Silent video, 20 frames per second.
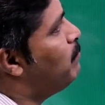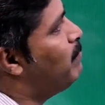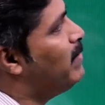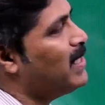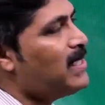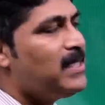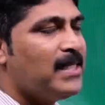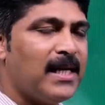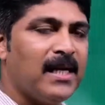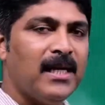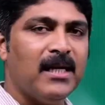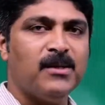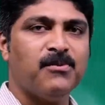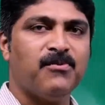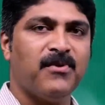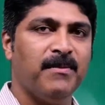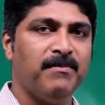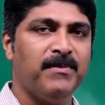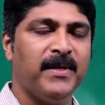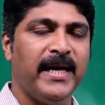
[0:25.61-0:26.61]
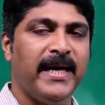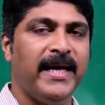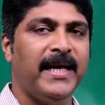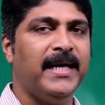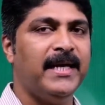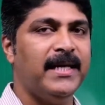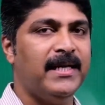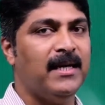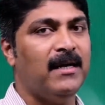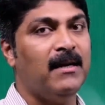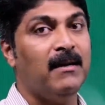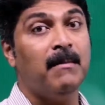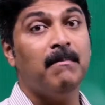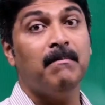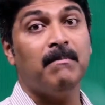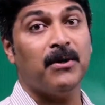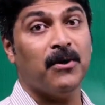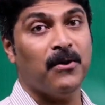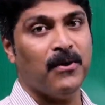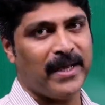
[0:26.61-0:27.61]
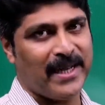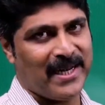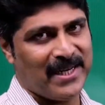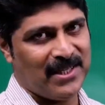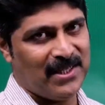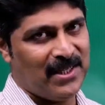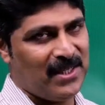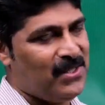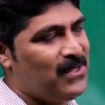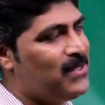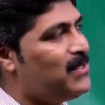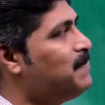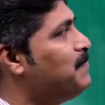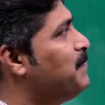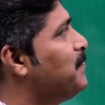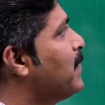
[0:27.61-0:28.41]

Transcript: basically it's from the area progressions.